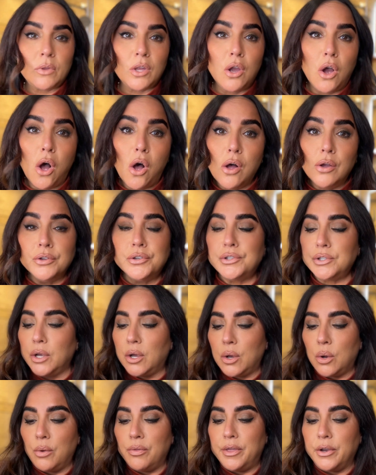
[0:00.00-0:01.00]

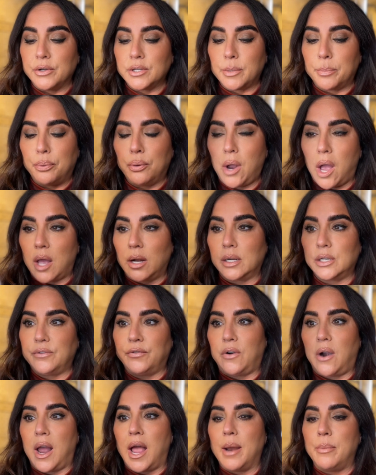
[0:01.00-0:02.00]
Also, there's a product
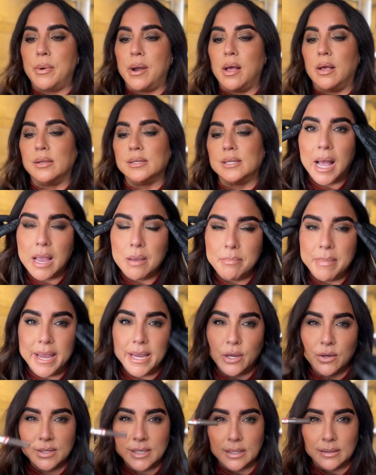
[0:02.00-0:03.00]
for eyebrows. may
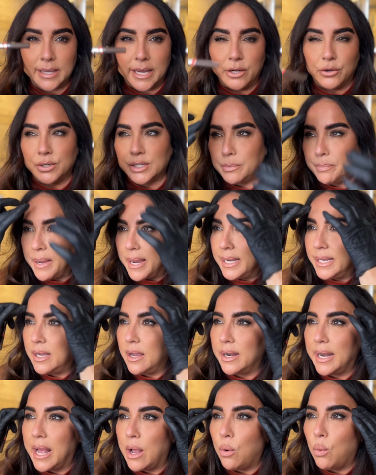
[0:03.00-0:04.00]
use it later depending
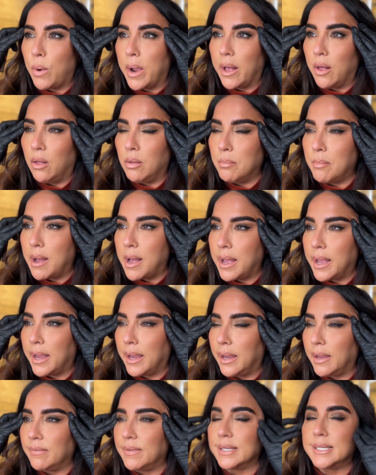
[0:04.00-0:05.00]
on how well
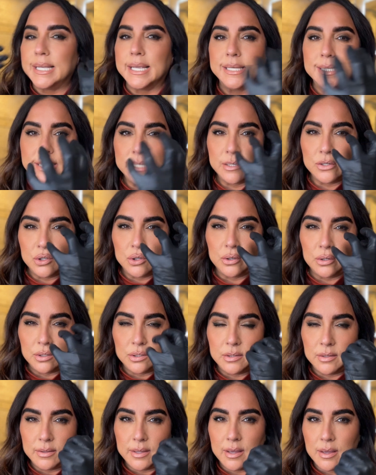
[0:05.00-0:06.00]
the tint took
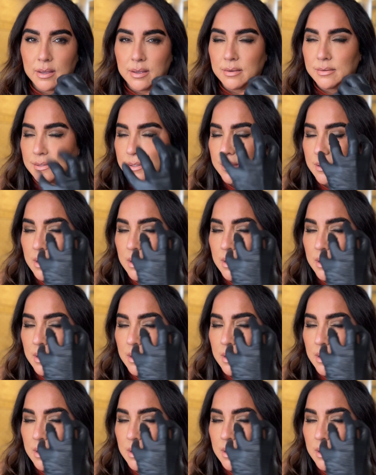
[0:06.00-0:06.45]
to the